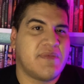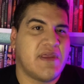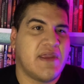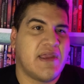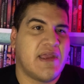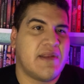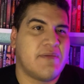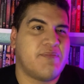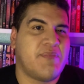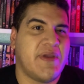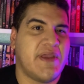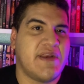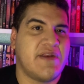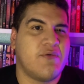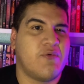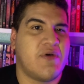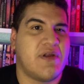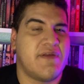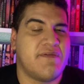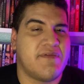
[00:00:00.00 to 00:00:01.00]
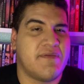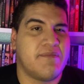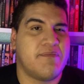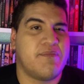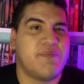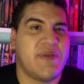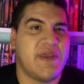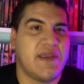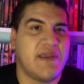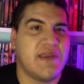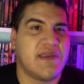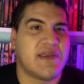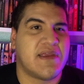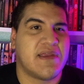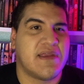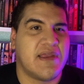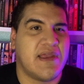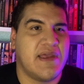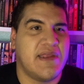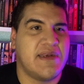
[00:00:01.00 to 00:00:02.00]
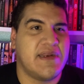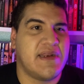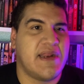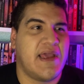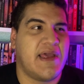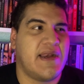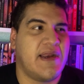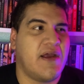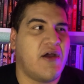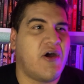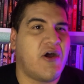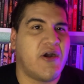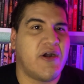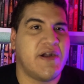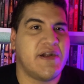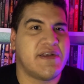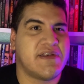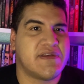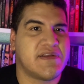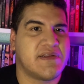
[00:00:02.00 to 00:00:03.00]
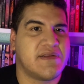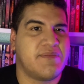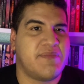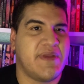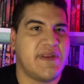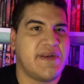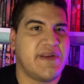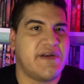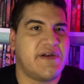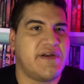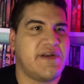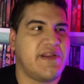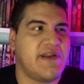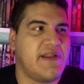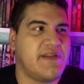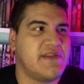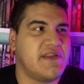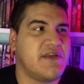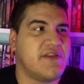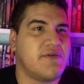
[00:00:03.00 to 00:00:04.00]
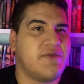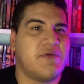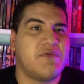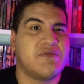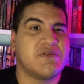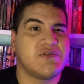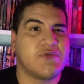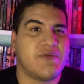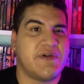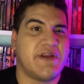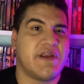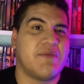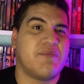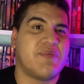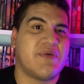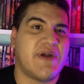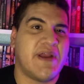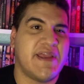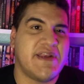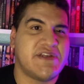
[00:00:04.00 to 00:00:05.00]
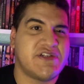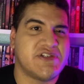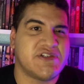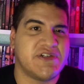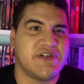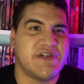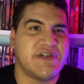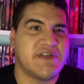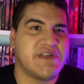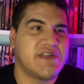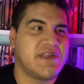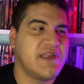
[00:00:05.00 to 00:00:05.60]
They had painted one of them pink, and it had a heart painted on it, and the other one was wearing a pride shirt.